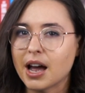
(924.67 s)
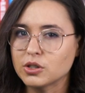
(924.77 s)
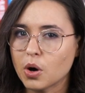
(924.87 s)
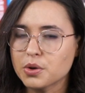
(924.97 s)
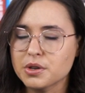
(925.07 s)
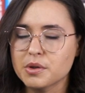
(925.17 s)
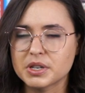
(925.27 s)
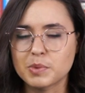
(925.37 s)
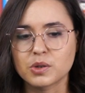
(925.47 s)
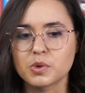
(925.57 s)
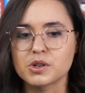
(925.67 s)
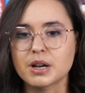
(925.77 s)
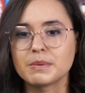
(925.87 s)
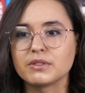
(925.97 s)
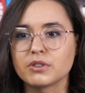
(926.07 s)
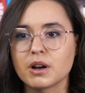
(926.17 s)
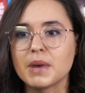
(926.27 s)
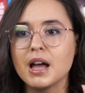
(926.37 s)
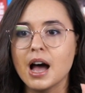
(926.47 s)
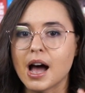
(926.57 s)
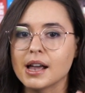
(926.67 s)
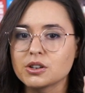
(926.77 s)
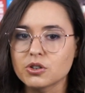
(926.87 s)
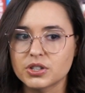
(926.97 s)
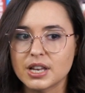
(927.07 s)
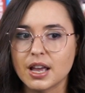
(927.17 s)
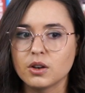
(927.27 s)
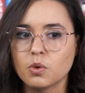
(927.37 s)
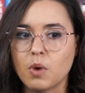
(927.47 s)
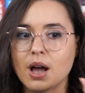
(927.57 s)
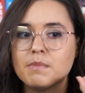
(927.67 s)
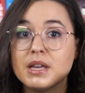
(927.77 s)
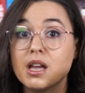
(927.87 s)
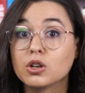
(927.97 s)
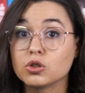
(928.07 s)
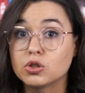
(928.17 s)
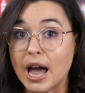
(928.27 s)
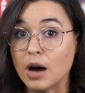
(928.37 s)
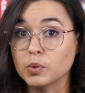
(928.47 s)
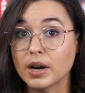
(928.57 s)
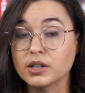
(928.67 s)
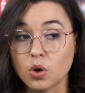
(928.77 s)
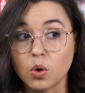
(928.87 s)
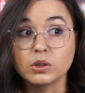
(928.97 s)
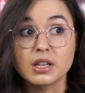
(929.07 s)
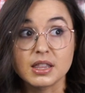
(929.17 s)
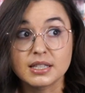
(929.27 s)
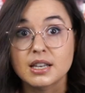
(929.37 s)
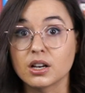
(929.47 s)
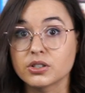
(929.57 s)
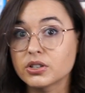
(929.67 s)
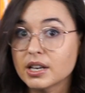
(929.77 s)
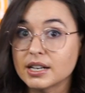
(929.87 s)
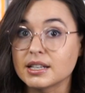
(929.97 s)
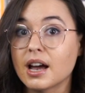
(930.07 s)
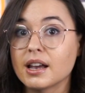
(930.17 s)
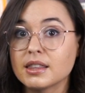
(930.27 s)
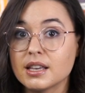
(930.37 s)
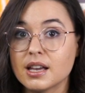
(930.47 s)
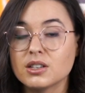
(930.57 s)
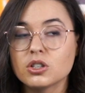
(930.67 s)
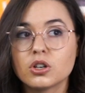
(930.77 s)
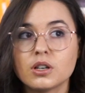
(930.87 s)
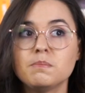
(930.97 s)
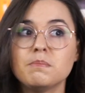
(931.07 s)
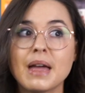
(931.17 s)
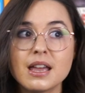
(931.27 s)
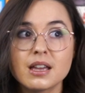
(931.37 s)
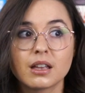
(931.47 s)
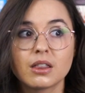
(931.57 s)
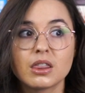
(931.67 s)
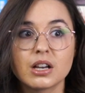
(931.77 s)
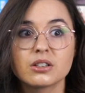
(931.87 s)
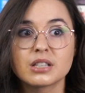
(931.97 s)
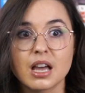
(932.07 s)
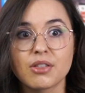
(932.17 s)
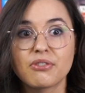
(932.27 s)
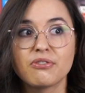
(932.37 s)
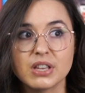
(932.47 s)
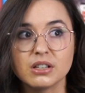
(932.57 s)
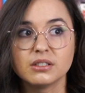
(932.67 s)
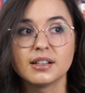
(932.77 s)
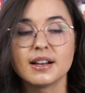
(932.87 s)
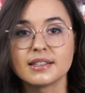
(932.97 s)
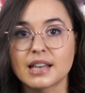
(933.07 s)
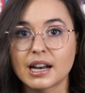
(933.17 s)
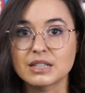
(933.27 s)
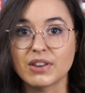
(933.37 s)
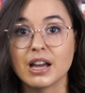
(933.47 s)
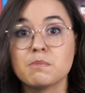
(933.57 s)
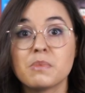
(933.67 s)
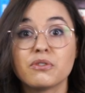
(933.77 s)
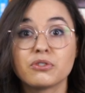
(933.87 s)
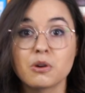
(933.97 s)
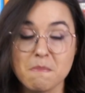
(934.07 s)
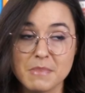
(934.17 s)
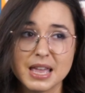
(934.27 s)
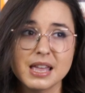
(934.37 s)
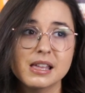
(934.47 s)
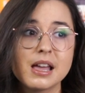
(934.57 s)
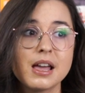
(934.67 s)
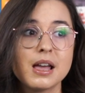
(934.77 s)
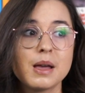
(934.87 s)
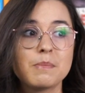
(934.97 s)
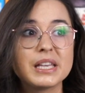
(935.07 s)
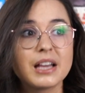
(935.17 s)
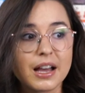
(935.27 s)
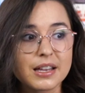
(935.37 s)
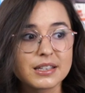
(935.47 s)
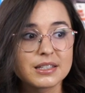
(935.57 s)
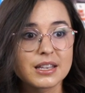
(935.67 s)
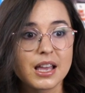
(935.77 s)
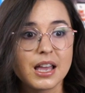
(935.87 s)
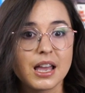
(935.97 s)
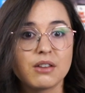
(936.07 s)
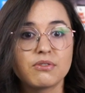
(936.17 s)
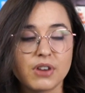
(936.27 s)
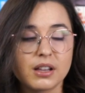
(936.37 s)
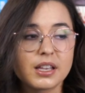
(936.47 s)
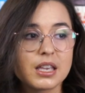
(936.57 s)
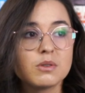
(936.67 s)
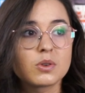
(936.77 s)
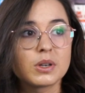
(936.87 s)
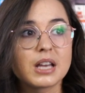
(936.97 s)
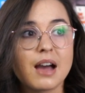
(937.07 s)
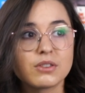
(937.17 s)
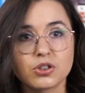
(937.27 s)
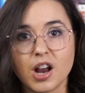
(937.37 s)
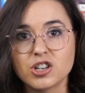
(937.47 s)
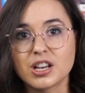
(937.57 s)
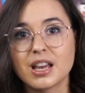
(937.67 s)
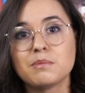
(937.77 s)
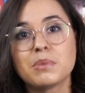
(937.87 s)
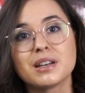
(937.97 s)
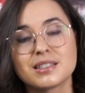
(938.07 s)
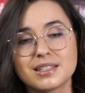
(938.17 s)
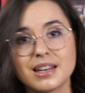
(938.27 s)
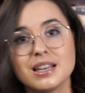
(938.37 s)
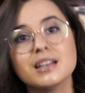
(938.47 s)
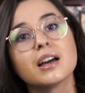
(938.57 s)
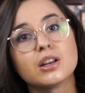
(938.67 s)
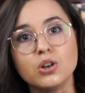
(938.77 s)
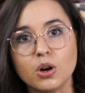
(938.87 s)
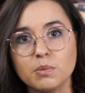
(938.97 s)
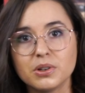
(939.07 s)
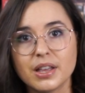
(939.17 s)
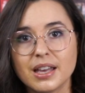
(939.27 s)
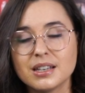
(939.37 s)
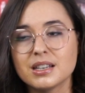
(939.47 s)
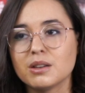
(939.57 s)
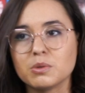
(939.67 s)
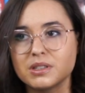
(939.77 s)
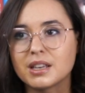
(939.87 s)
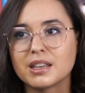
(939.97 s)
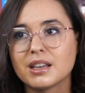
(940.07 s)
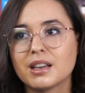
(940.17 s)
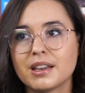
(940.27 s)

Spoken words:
totally respect where you're coming from. I understand why being outright told this character's gonna die at the end could make their death feel unsatisfying. But for me, because it felt like he was going to have a tragic end, but instead he got a noble end, it was like,